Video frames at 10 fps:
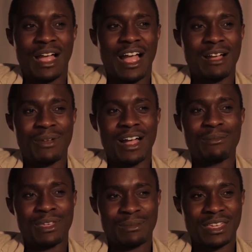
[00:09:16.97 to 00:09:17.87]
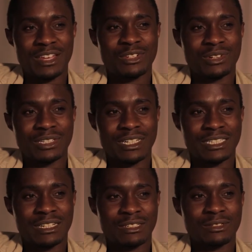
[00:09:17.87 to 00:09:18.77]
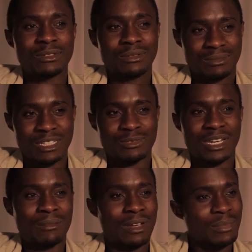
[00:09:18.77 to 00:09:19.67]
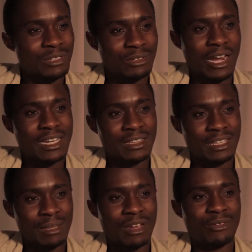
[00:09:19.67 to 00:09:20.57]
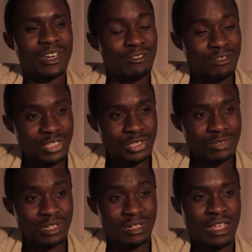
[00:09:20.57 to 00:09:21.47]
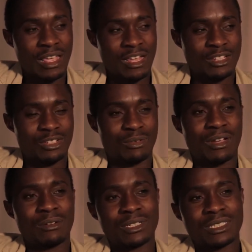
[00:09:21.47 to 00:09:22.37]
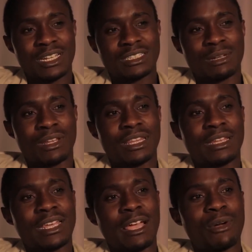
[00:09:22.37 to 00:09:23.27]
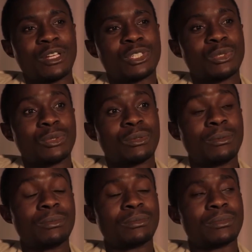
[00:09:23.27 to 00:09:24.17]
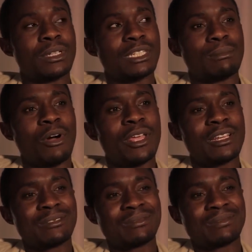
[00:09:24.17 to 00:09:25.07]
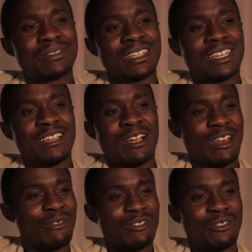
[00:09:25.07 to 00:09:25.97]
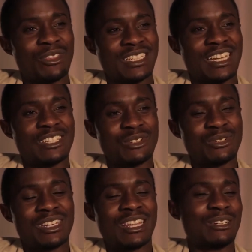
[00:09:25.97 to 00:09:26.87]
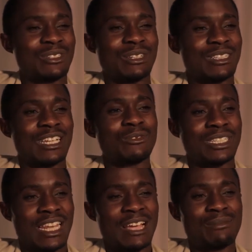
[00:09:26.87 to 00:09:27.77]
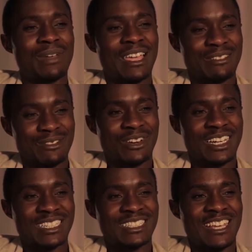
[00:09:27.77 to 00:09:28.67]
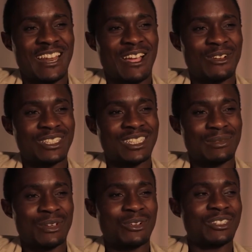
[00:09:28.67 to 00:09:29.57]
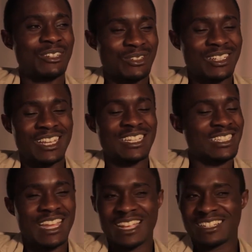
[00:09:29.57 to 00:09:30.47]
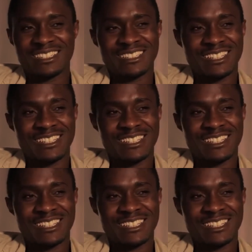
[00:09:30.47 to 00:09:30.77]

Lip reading: I'm happier being a children's writer. So that's when I'm happiest, writing them and reading for children. So I was telling someone that day I went to Des Moines and read for these children. That was like my greatest day in Iowa City, because I just liked it.